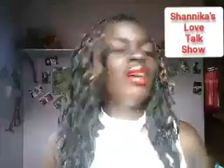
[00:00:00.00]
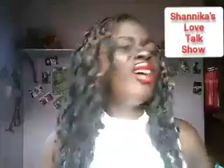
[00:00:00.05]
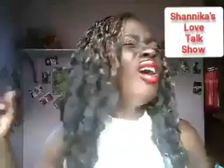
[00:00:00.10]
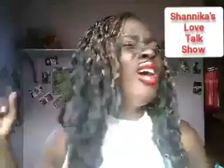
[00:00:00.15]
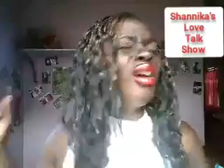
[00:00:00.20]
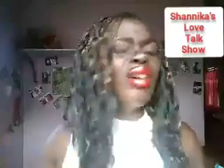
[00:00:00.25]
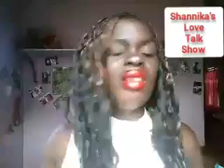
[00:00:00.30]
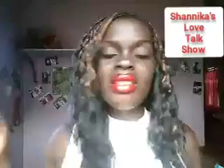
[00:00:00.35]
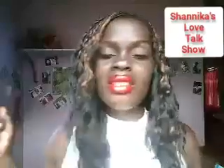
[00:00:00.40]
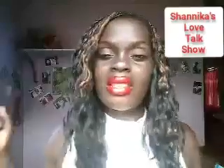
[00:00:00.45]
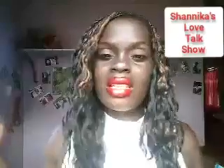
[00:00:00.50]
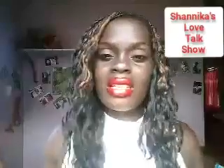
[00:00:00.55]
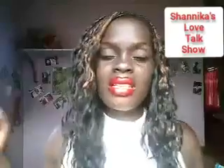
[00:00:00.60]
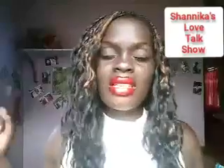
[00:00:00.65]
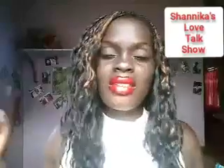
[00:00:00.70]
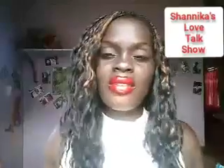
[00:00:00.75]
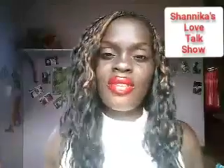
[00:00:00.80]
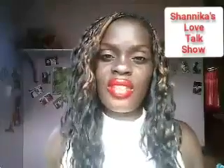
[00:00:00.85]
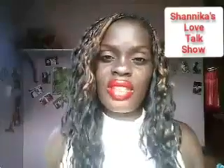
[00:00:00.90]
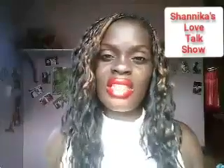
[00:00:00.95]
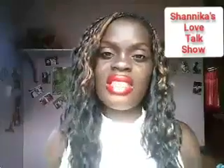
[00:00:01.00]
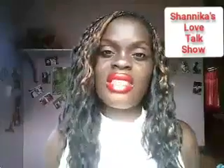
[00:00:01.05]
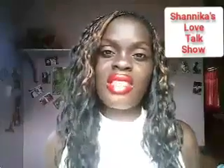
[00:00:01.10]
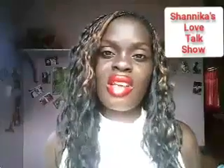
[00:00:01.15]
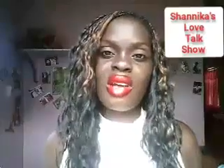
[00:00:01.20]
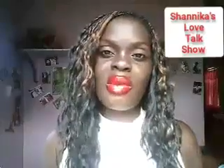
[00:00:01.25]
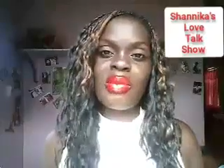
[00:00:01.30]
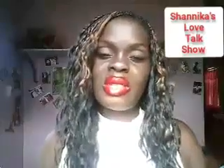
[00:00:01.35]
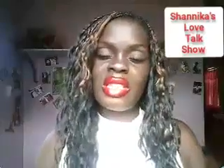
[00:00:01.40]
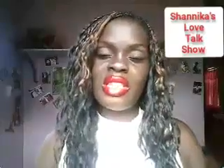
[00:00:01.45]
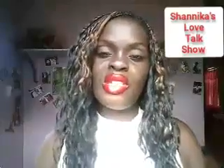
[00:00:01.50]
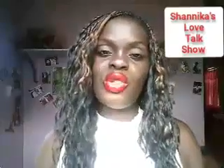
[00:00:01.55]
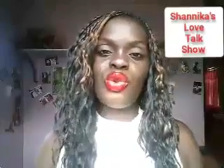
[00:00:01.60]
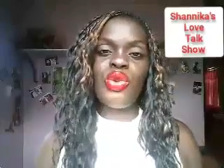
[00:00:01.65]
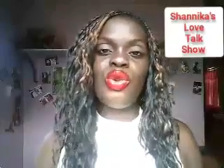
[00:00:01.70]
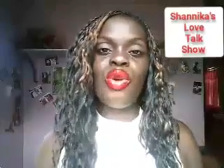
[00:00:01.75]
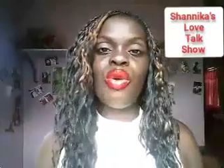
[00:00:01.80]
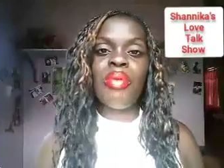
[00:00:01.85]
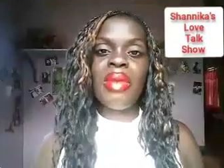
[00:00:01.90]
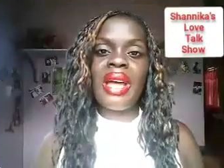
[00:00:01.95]
all sorts of things comes
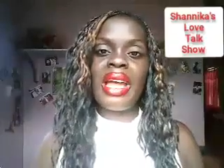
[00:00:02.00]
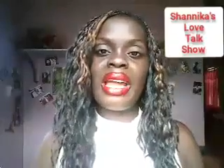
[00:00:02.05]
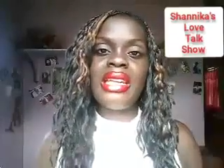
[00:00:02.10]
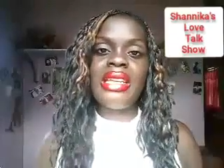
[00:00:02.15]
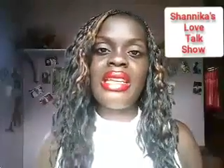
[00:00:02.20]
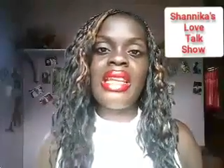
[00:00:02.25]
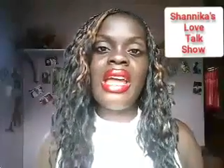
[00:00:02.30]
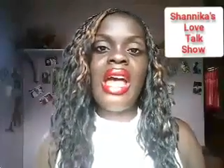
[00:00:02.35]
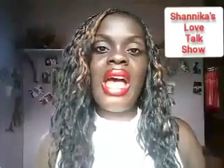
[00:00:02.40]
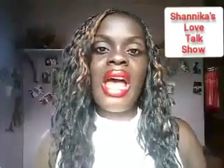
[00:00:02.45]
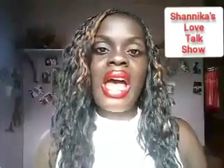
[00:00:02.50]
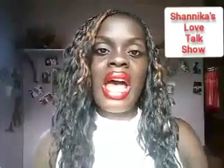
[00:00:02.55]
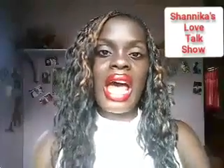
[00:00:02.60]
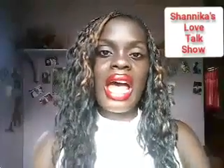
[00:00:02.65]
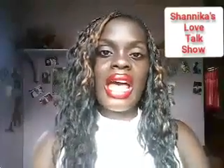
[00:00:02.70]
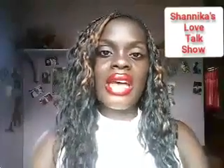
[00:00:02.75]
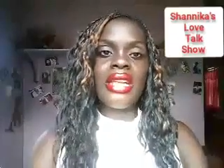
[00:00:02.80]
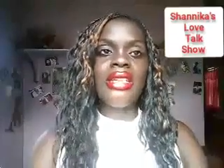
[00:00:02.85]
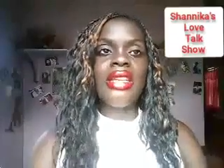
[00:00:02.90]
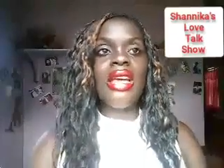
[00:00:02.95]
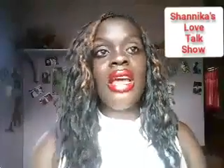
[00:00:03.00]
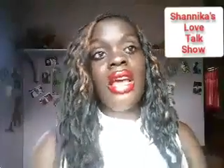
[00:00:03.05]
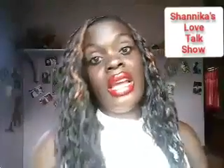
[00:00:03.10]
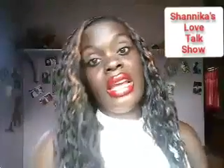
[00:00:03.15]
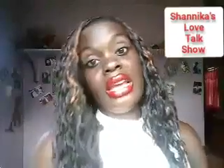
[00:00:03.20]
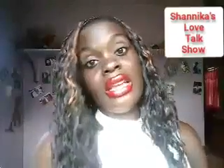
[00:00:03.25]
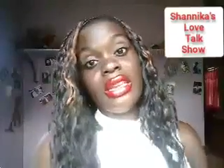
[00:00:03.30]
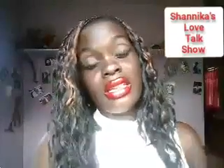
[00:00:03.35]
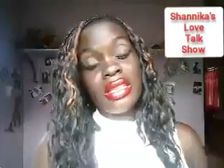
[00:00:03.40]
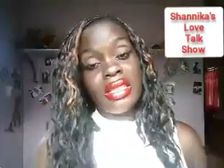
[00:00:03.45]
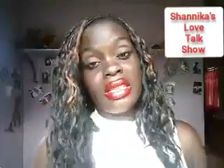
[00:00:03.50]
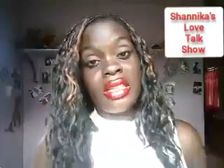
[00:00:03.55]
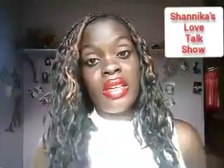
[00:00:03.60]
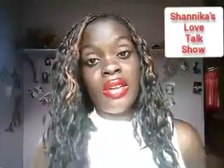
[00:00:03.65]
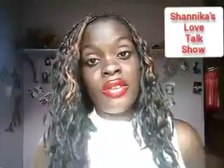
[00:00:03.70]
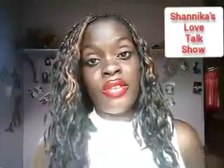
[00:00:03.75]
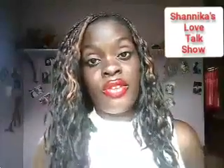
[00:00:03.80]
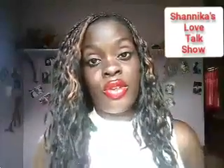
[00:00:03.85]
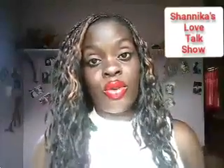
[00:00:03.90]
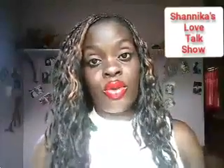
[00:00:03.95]
into your mind and
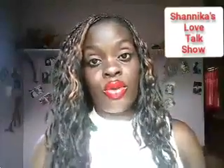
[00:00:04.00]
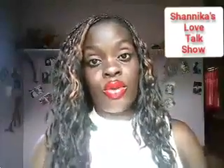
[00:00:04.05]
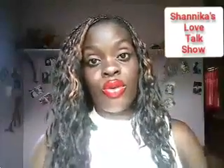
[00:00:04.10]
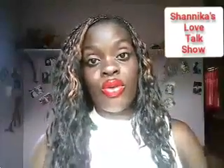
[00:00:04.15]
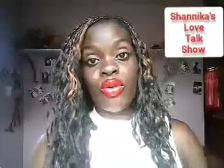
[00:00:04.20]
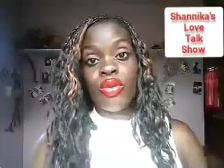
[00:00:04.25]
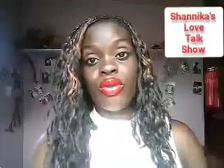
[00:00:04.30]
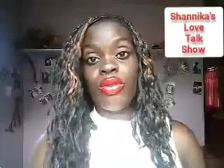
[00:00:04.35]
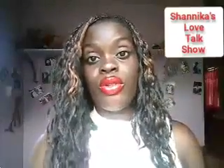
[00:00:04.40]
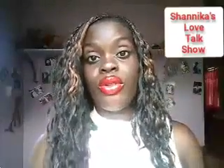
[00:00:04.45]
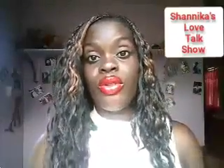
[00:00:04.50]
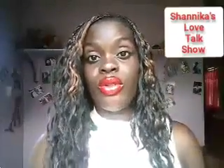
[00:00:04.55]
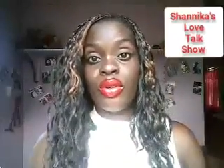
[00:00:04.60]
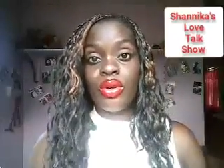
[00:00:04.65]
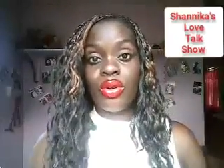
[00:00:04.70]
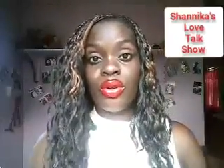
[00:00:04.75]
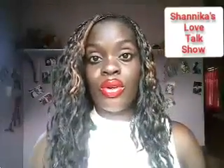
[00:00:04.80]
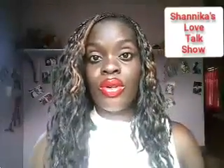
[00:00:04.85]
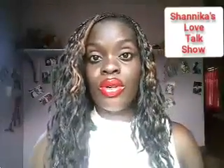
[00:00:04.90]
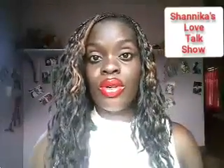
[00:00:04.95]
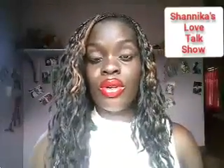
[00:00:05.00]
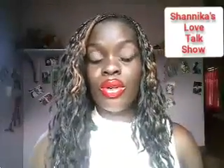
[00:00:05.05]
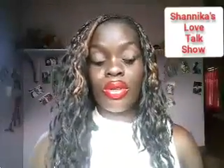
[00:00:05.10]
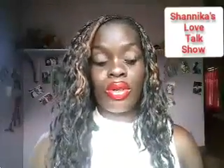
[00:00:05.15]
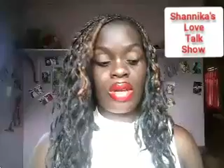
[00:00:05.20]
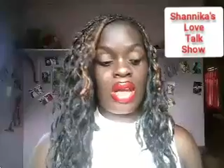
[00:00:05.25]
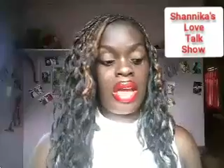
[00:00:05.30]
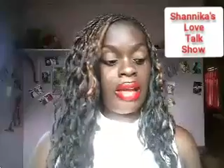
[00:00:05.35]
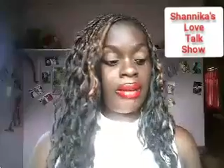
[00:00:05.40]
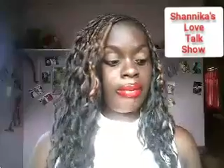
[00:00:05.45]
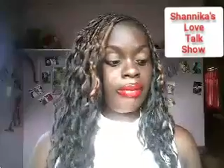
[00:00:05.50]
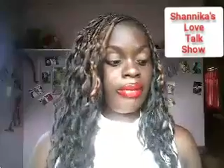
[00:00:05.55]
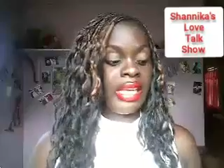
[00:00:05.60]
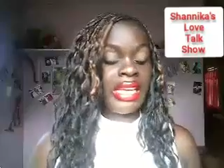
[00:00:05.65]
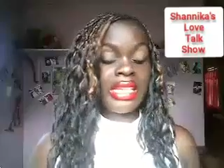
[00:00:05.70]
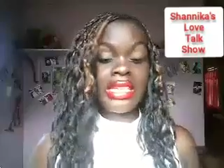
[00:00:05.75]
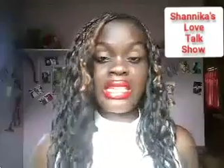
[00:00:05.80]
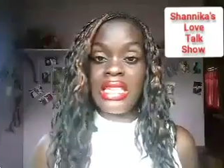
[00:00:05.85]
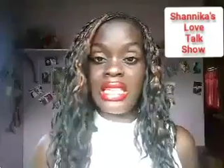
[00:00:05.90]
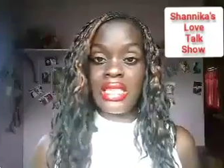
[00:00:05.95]
instead of you you know um,
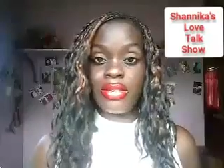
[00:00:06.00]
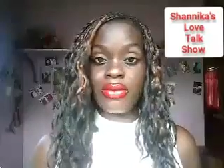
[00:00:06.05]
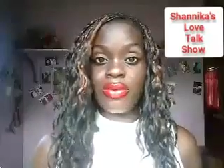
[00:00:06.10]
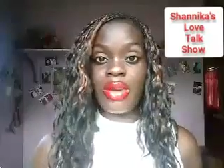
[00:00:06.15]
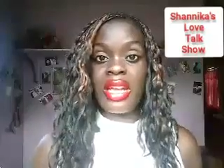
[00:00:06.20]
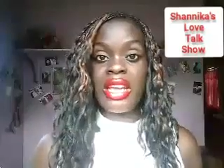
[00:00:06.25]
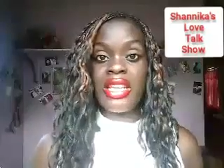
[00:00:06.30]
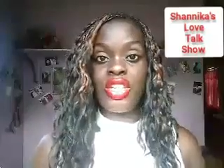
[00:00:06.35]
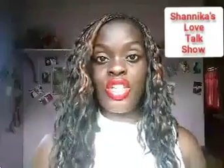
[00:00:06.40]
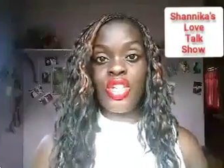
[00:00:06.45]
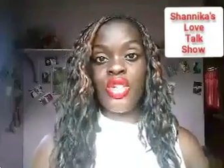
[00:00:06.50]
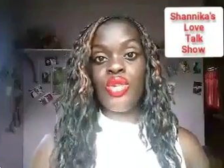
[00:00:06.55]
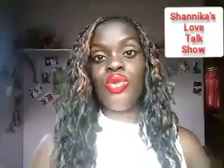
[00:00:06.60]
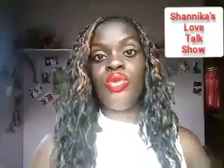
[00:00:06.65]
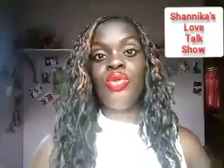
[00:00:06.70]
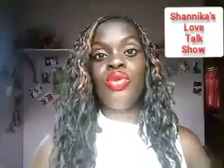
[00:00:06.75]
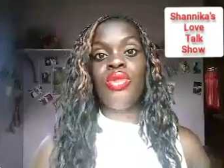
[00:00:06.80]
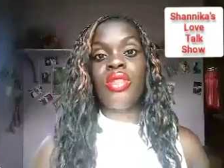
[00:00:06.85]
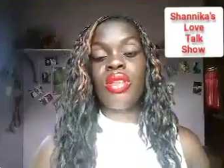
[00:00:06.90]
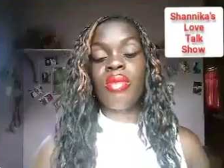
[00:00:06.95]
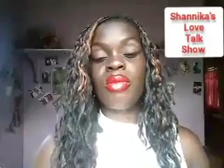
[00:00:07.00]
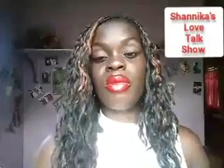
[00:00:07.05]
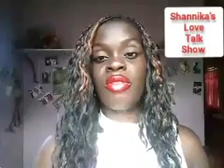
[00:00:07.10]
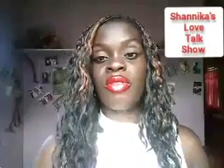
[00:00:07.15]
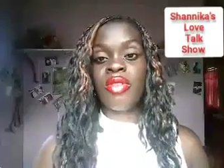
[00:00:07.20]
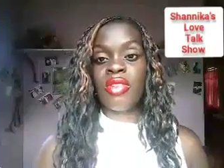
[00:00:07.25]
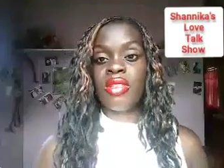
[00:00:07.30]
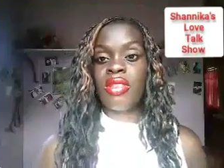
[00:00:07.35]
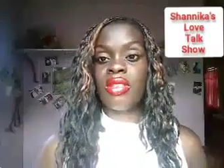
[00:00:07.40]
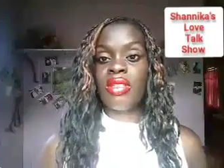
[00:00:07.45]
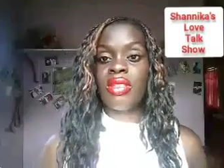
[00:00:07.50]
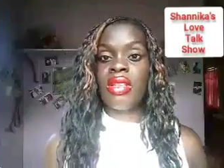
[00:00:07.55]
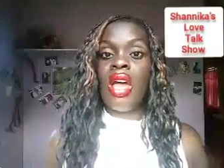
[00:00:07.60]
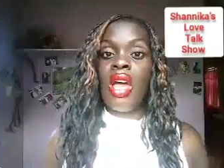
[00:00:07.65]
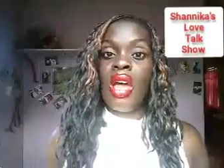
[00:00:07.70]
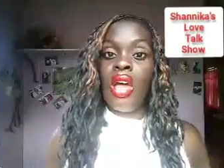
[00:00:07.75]
getting it right you some of us